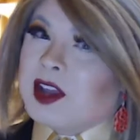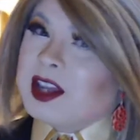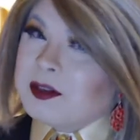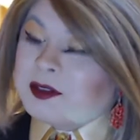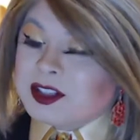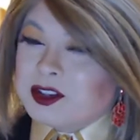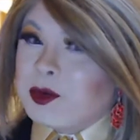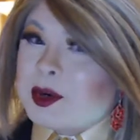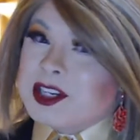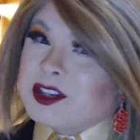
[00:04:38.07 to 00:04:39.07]
got Netflix, you can
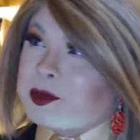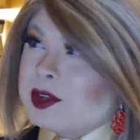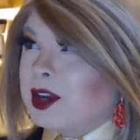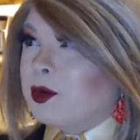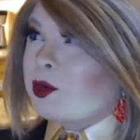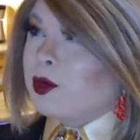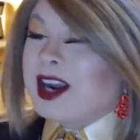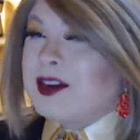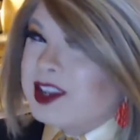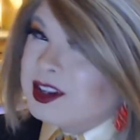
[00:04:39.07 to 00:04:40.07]
watch this one like right
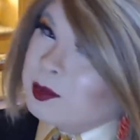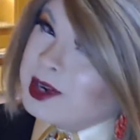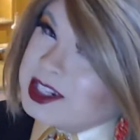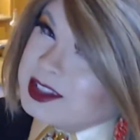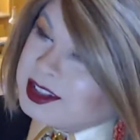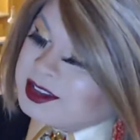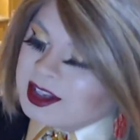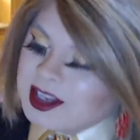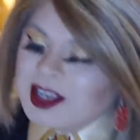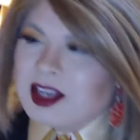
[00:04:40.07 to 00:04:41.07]
after you get done watching this
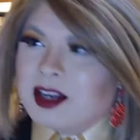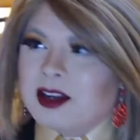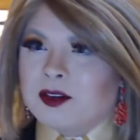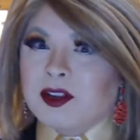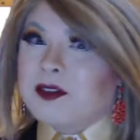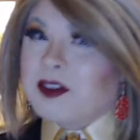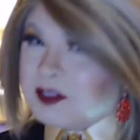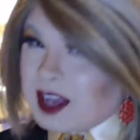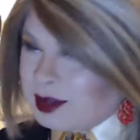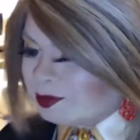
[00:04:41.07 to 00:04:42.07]
uh, for the fifth
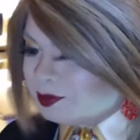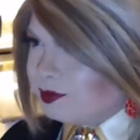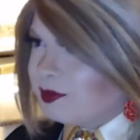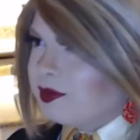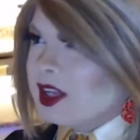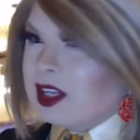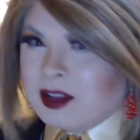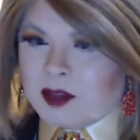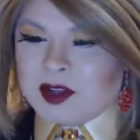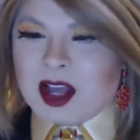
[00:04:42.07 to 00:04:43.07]
time and
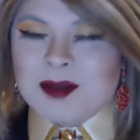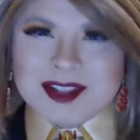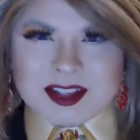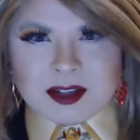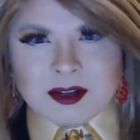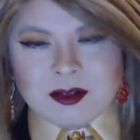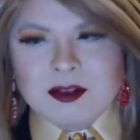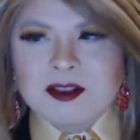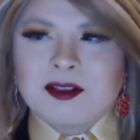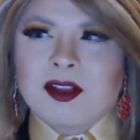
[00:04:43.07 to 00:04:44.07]
leaving comments and
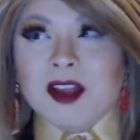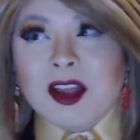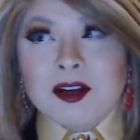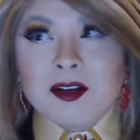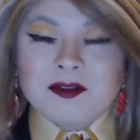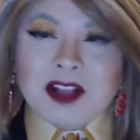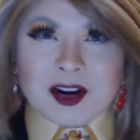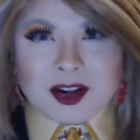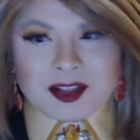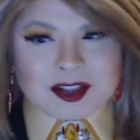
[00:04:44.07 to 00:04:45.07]
saying flattering
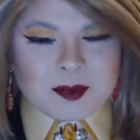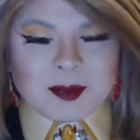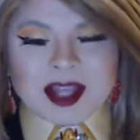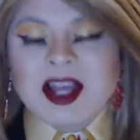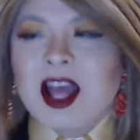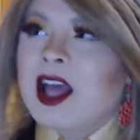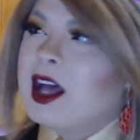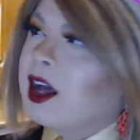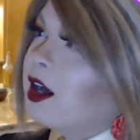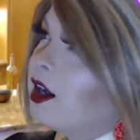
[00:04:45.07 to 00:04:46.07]
things
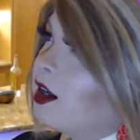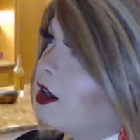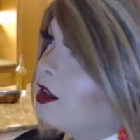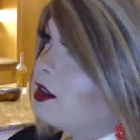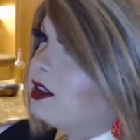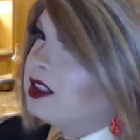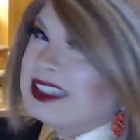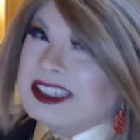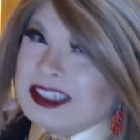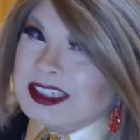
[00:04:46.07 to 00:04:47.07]
about
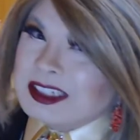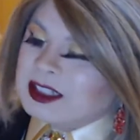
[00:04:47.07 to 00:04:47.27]
me. Uh,